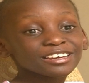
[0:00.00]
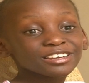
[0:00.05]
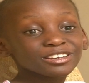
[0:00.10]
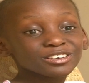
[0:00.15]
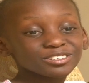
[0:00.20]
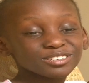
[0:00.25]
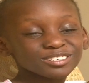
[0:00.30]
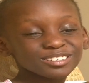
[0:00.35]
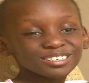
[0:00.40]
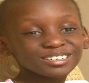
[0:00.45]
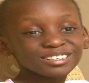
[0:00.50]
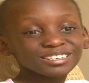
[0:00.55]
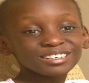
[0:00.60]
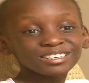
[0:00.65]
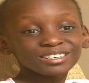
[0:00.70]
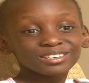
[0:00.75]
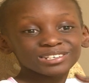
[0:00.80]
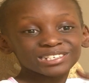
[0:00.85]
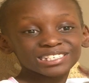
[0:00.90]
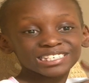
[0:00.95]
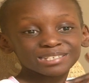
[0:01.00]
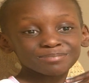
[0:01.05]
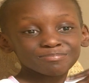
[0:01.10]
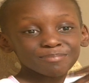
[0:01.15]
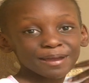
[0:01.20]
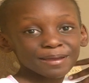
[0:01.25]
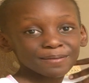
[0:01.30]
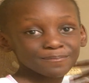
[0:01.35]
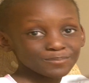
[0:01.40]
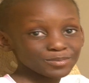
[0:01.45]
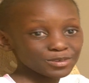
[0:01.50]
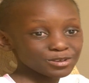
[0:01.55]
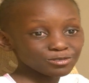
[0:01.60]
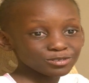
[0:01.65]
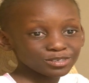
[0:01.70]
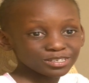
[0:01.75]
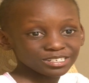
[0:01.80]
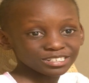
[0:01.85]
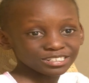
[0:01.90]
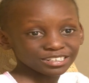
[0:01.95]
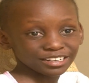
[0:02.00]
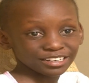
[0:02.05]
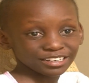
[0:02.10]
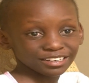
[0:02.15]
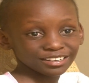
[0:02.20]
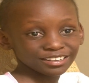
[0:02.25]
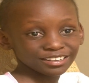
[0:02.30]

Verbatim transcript: it, it's my beauty.